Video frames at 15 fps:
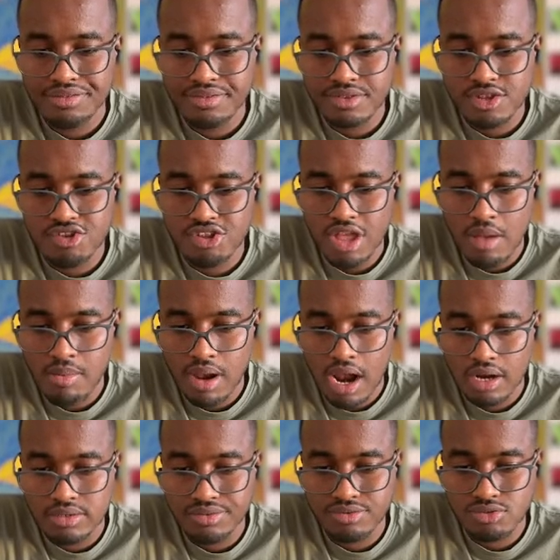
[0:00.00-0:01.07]
The setup plan:
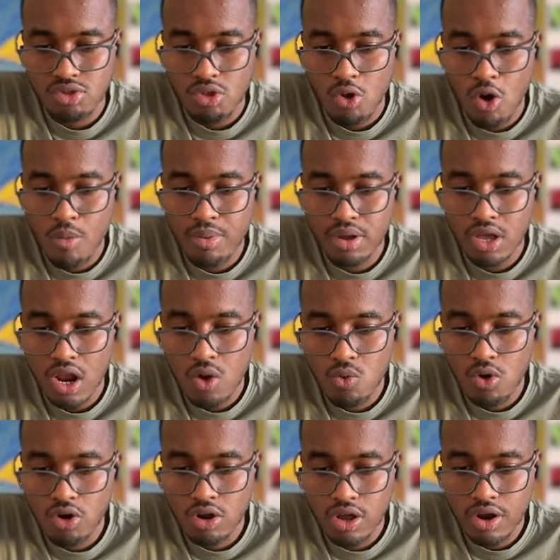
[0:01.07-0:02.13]
open cloud
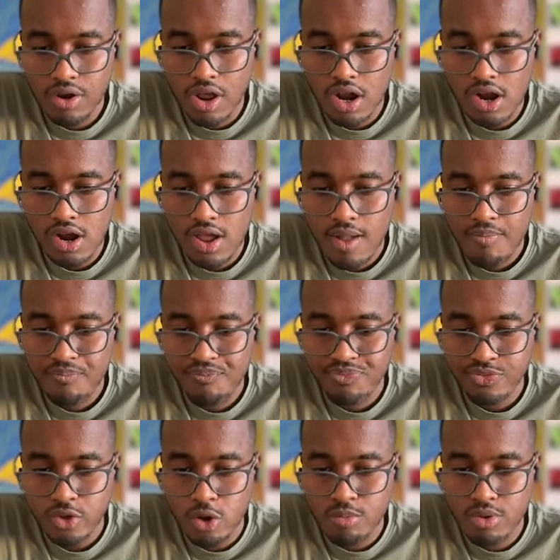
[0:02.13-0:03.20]
worker LLM,
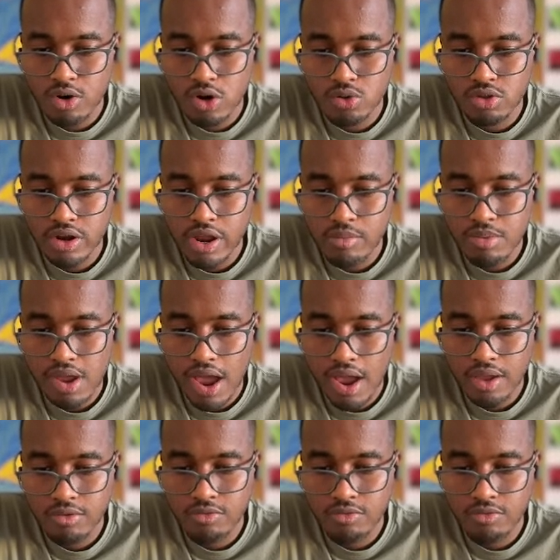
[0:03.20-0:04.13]
open router API,